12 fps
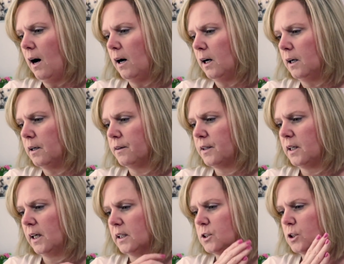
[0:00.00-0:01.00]
The
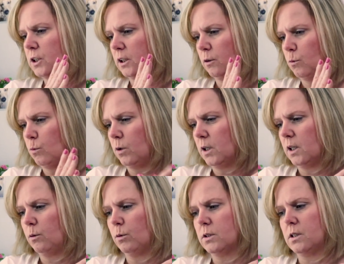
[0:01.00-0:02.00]
next
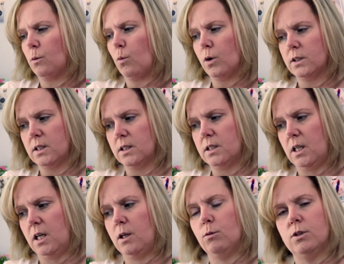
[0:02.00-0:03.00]
one was the Wanted
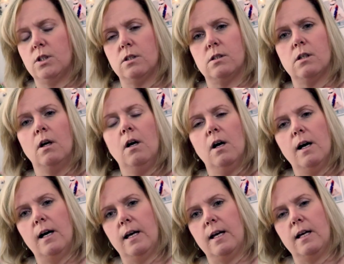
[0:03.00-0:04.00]
Tee, which is
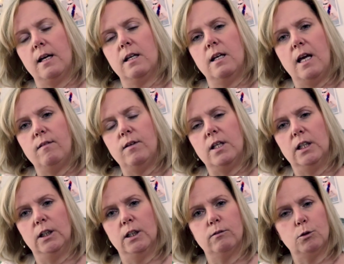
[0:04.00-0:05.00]
a navy
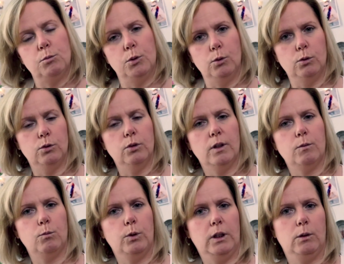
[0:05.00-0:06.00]
Liverpool,
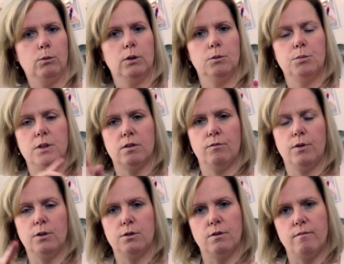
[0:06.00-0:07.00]
and we will put some
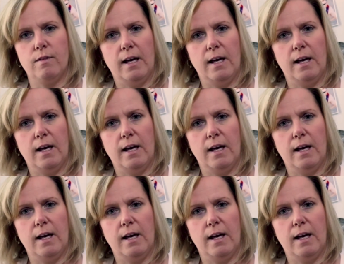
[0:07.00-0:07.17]
photos of